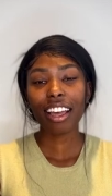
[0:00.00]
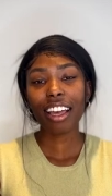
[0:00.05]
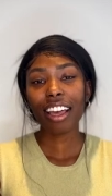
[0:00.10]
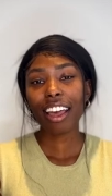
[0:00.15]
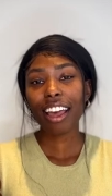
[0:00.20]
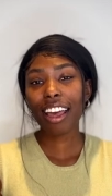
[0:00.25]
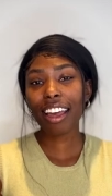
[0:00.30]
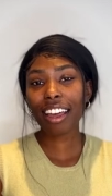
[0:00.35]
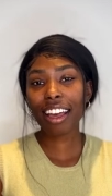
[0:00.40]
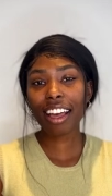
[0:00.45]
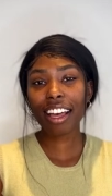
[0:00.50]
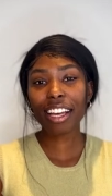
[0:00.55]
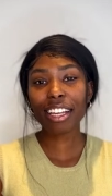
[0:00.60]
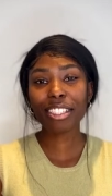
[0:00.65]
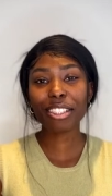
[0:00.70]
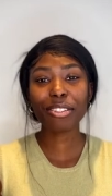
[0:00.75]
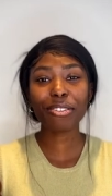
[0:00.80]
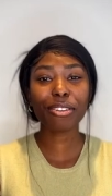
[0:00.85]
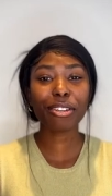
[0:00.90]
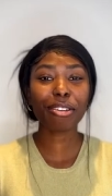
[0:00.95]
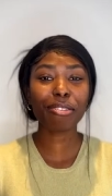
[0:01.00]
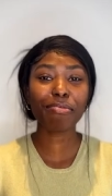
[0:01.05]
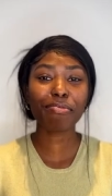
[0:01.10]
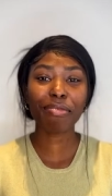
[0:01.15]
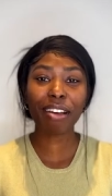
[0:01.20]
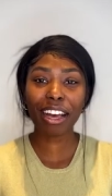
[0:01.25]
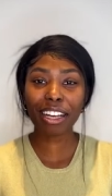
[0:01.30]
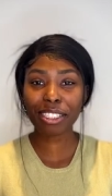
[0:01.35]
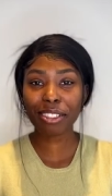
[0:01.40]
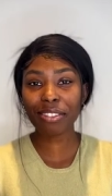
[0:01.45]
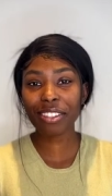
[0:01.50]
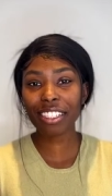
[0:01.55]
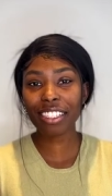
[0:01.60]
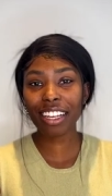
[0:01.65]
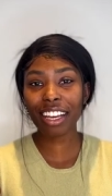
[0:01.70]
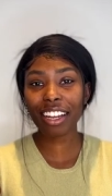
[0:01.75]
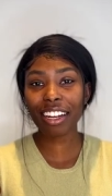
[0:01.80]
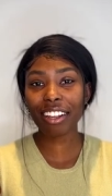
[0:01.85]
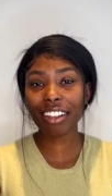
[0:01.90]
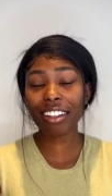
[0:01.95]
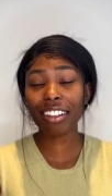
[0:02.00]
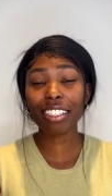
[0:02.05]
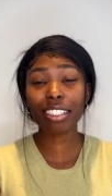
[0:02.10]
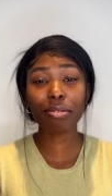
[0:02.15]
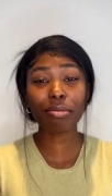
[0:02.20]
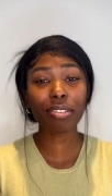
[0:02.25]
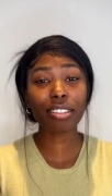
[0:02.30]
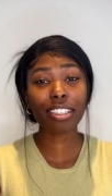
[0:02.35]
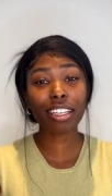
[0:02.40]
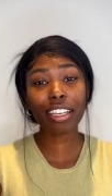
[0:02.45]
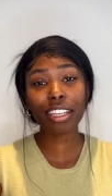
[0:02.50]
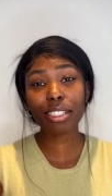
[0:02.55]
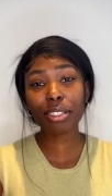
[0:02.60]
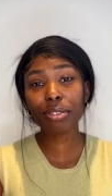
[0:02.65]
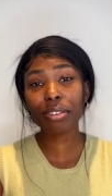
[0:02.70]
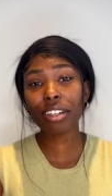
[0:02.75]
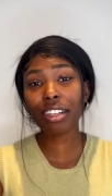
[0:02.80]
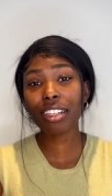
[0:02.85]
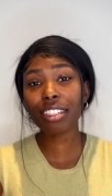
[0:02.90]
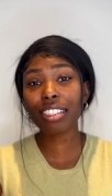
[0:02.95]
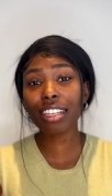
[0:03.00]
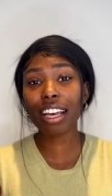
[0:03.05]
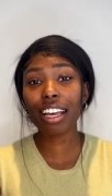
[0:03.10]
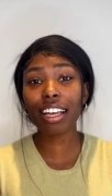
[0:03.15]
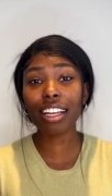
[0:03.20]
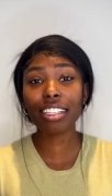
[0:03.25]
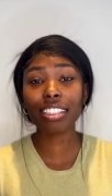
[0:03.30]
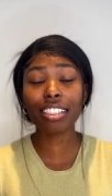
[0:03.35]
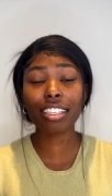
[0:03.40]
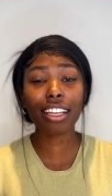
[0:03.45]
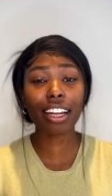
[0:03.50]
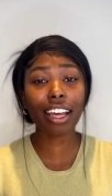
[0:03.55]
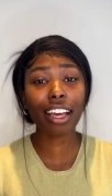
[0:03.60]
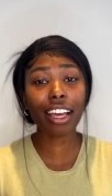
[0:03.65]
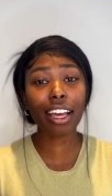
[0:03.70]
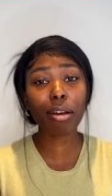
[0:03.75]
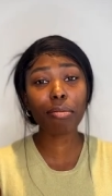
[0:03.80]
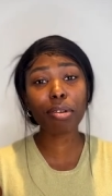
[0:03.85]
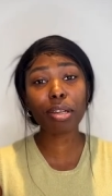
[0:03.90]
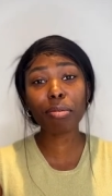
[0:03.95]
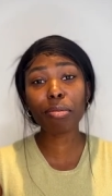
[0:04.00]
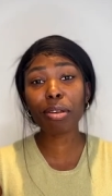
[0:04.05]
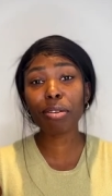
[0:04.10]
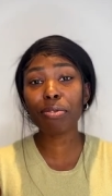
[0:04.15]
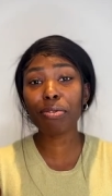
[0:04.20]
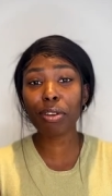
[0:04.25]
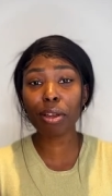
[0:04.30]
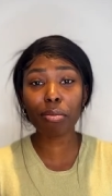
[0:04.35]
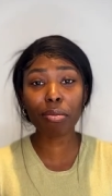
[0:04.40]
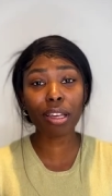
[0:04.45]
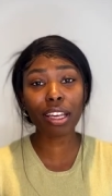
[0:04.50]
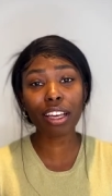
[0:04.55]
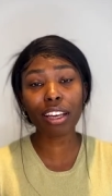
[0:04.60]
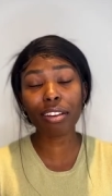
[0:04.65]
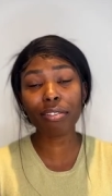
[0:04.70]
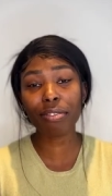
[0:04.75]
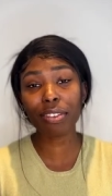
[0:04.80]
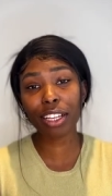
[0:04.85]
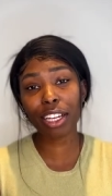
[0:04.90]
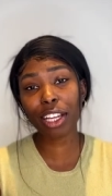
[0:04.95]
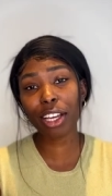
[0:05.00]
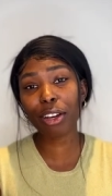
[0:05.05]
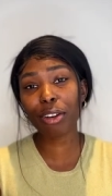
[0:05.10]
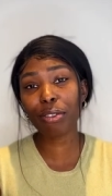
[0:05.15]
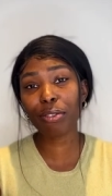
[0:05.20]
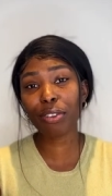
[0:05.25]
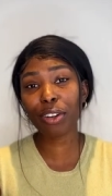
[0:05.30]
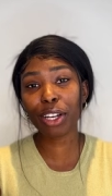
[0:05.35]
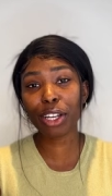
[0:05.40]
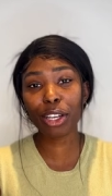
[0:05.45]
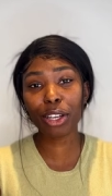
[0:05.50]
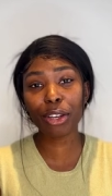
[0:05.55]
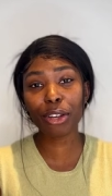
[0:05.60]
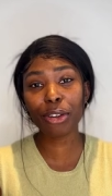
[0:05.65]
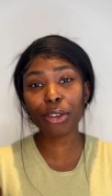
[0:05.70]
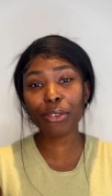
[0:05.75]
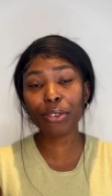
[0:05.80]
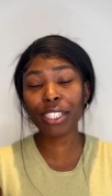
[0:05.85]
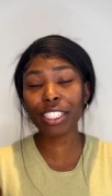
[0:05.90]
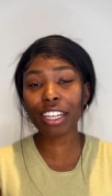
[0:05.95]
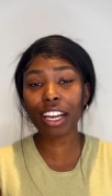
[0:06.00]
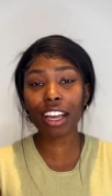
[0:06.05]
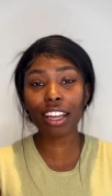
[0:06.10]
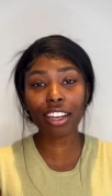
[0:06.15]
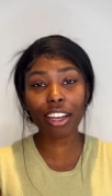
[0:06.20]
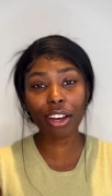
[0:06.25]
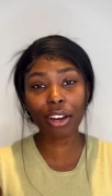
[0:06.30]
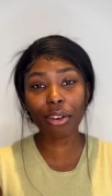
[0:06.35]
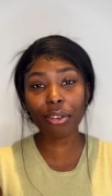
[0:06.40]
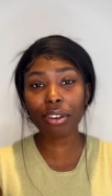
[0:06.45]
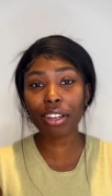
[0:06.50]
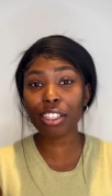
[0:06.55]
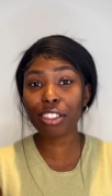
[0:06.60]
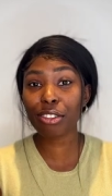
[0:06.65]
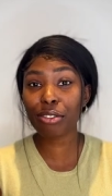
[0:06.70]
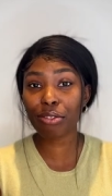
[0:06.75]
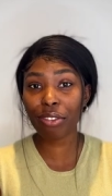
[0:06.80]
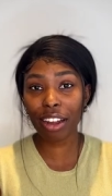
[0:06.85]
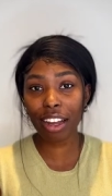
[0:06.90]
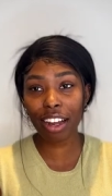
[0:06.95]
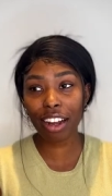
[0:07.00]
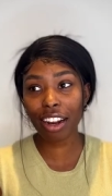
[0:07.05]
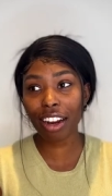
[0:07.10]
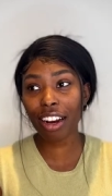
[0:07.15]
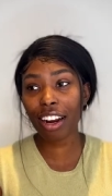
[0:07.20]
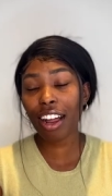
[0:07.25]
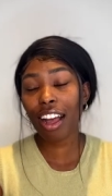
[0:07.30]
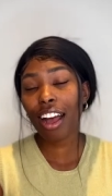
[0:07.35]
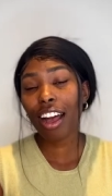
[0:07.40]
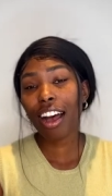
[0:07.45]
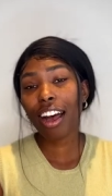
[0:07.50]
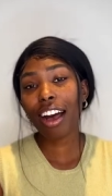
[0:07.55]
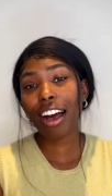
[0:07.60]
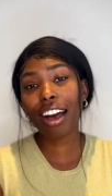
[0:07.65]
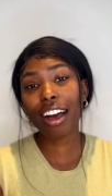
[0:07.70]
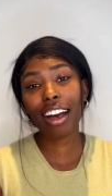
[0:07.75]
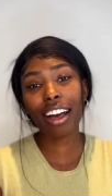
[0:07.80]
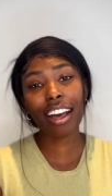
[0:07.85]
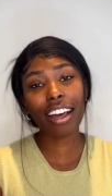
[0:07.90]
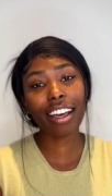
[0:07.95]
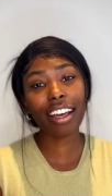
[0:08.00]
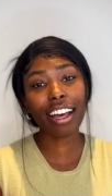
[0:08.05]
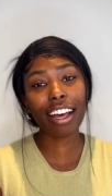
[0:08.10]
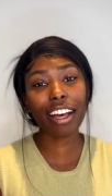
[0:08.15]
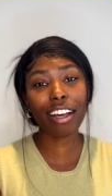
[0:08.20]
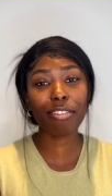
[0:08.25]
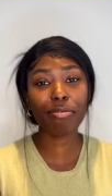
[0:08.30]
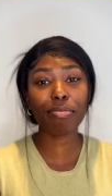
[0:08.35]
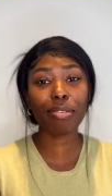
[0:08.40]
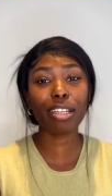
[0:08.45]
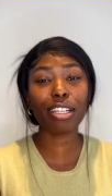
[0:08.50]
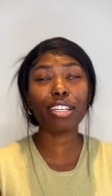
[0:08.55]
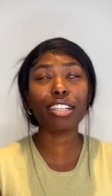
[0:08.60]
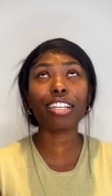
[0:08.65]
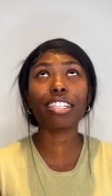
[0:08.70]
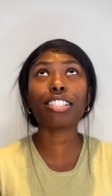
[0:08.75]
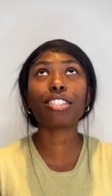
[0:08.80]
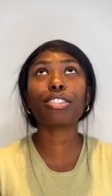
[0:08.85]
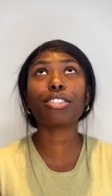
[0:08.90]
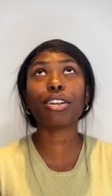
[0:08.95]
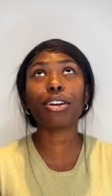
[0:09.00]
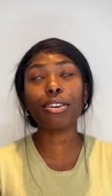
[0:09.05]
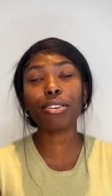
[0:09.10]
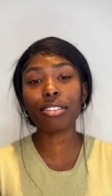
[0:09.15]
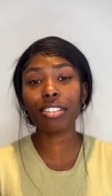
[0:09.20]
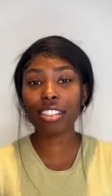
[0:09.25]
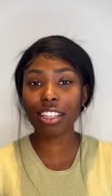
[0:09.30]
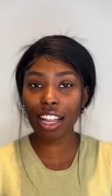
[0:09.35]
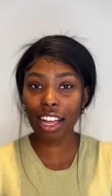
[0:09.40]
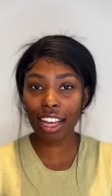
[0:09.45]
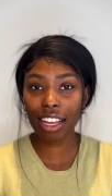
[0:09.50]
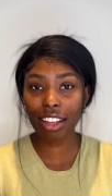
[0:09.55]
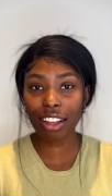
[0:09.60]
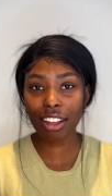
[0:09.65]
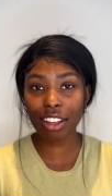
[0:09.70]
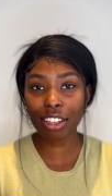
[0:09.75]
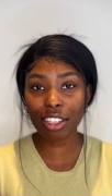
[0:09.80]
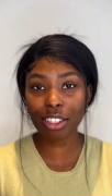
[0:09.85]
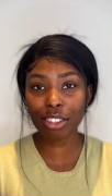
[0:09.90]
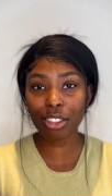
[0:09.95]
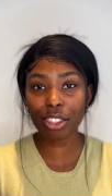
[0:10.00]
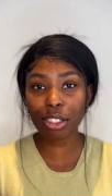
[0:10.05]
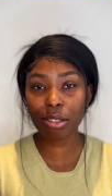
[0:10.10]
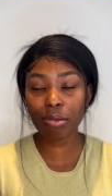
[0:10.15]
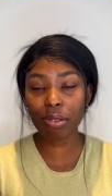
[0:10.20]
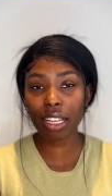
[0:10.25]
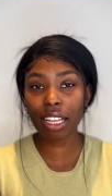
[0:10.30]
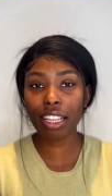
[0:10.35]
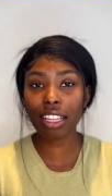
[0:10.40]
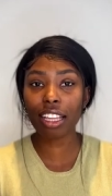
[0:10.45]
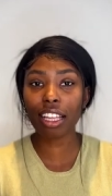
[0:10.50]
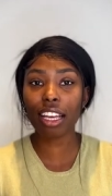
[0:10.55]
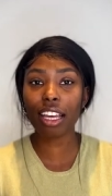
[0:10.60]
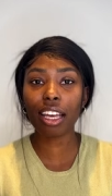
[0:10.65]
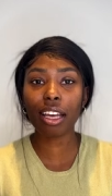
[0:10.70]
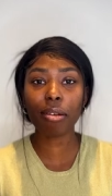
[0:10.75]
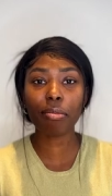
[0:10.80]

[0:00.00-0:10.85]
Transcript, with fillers: Hey guys, welcome back to my channel. It's Miss King's World and today I'm going to be filming a video for you, which I know is rare. I have been so slack on YouTube lately,